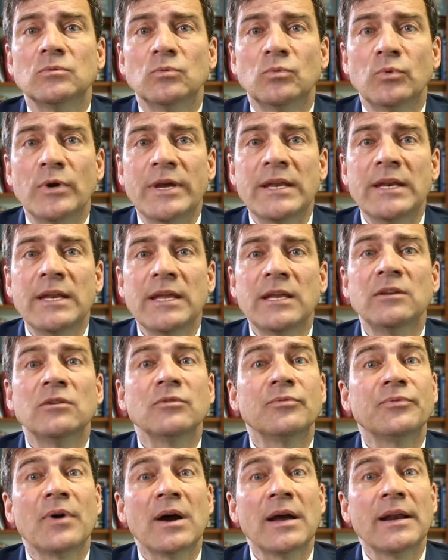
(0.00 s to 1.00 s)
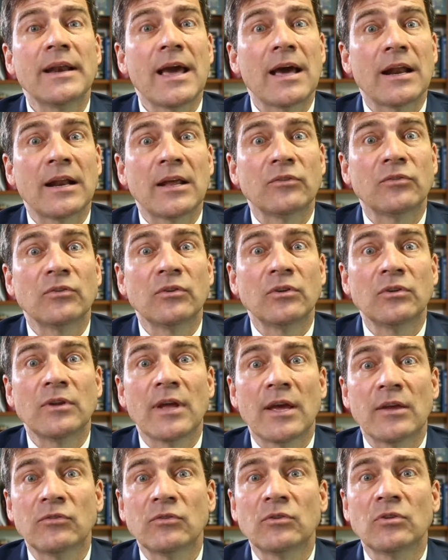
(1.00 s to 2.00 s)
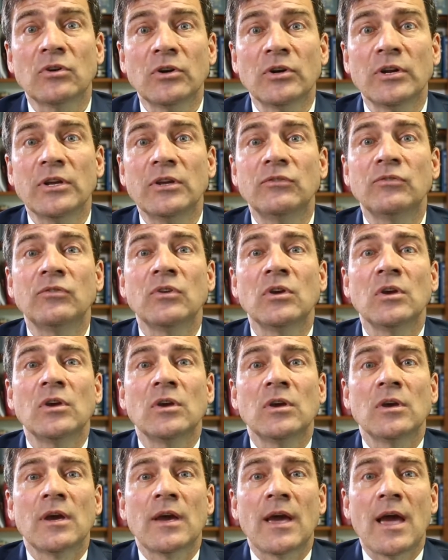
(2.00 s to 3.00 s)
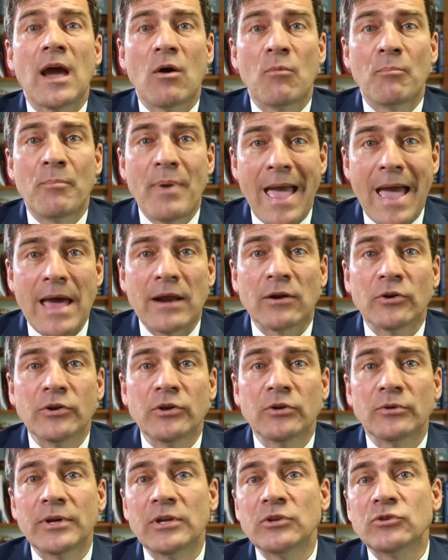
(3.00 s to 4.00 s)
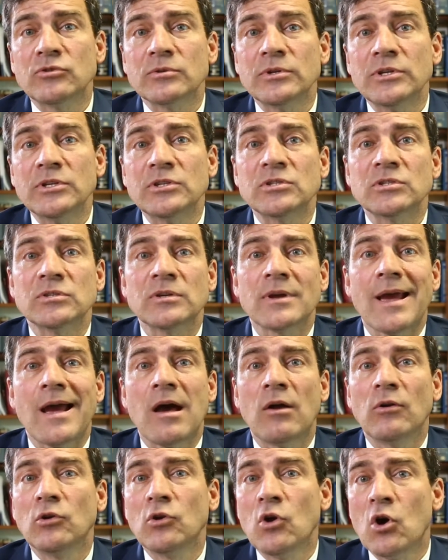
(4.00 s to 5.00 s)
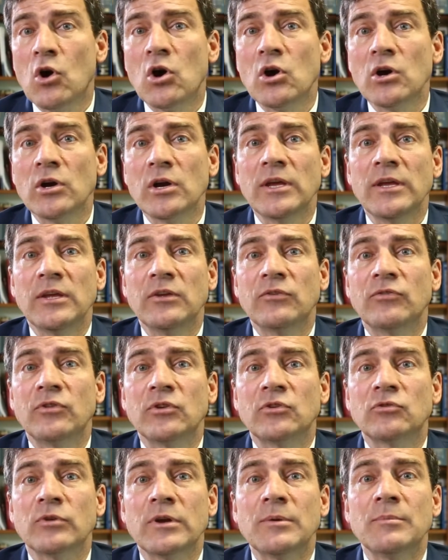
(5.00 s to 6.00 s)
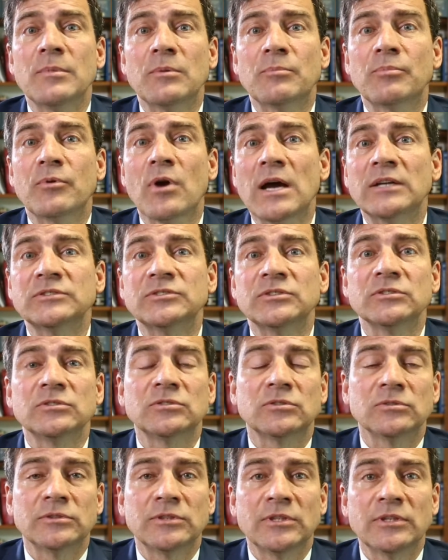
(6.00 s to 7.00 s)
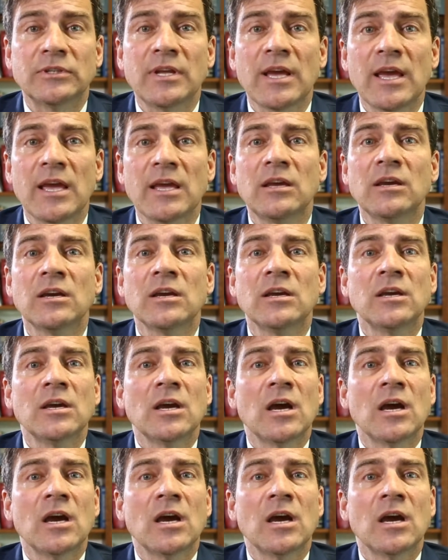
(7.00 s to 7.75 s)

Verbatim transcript: we need to find out as, an, as attorneys, how bad are your injuries? How long is the treatment process going to take?